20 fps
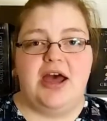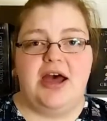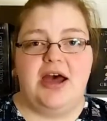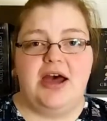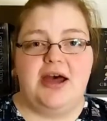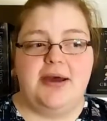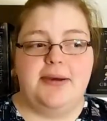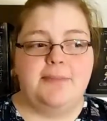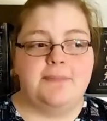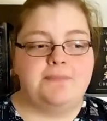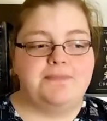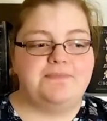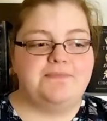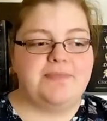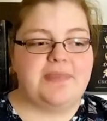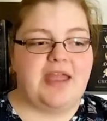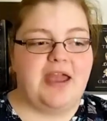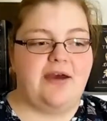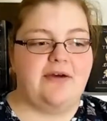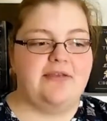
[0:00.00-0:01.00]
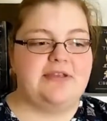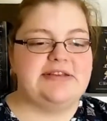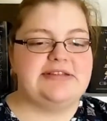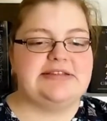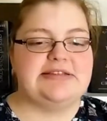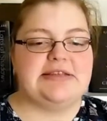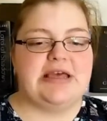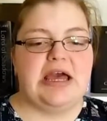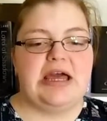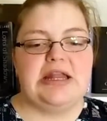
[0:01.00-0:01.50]
um, how
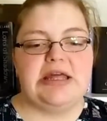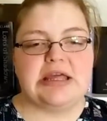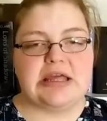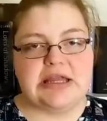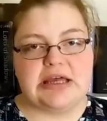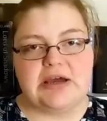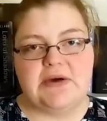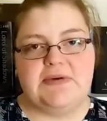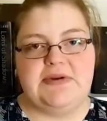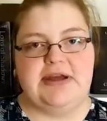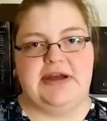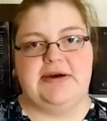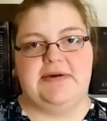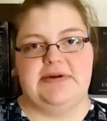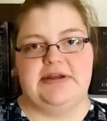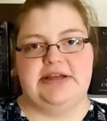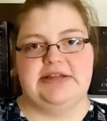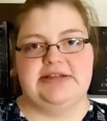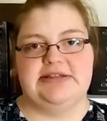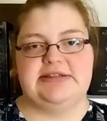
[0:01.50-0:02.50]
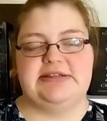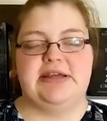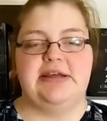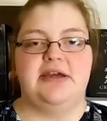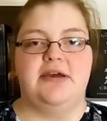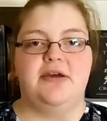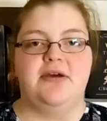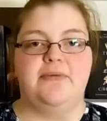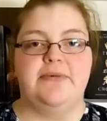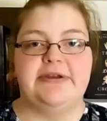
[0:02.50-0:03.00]
this is kind of going to go down is
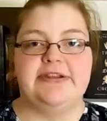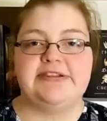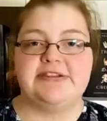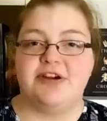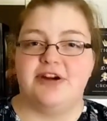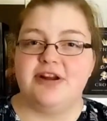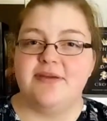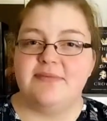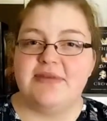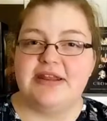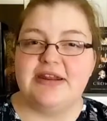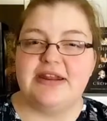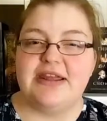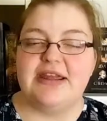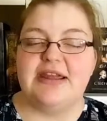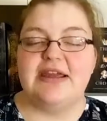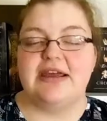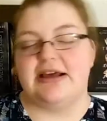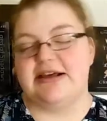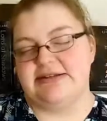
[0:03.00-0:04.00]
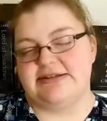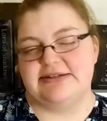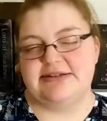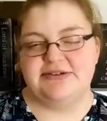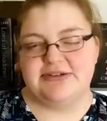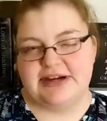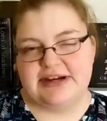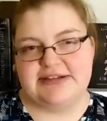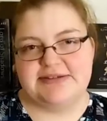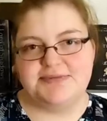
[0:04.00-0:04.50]
we start at midnight, as
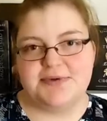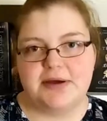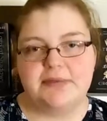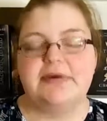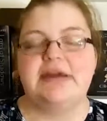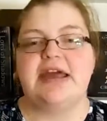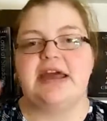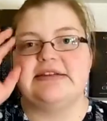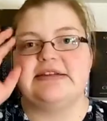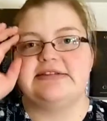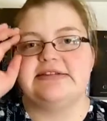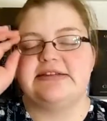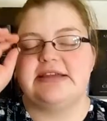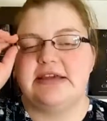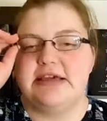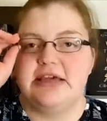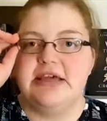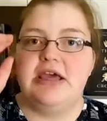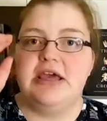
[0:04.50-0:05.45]
you guys probably guessed,